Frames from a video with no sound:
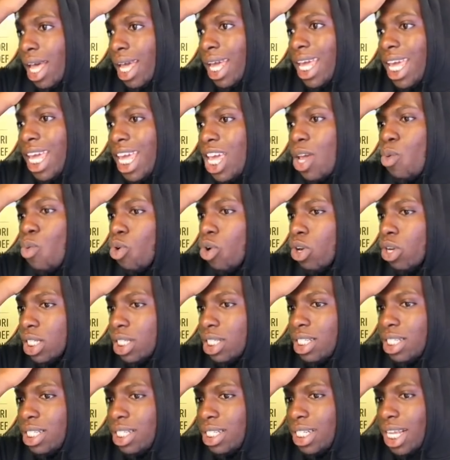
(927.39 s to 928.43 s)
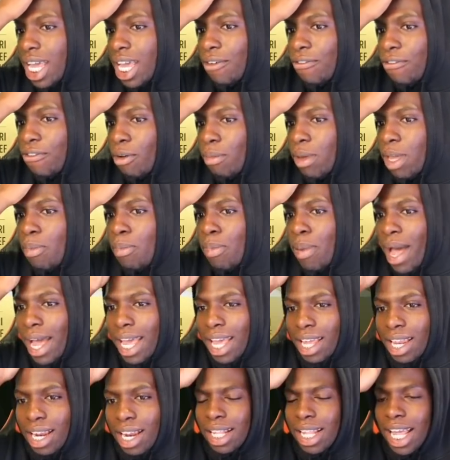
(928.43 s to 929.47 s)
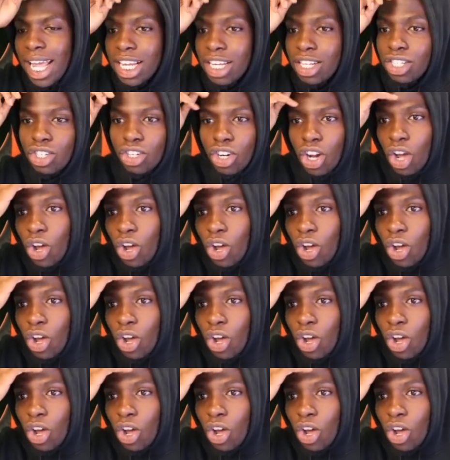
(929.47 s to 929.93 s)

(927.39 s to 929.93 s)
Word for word: He was sick for me back in the days,